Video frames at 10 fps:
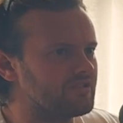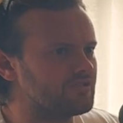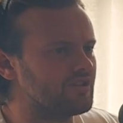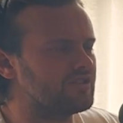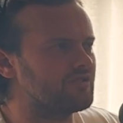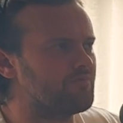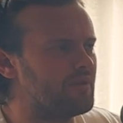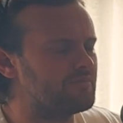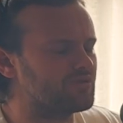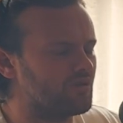Is the
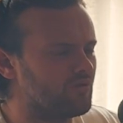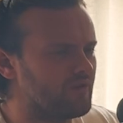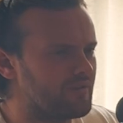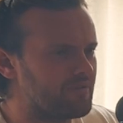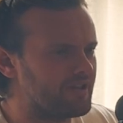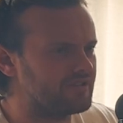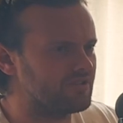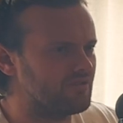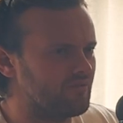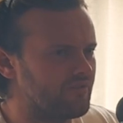plimp sole that
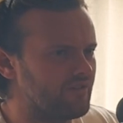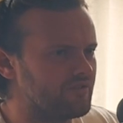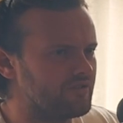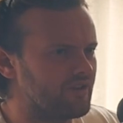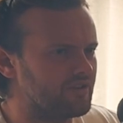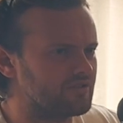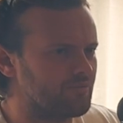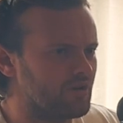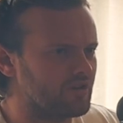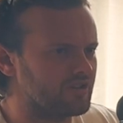place in North London that does the burger?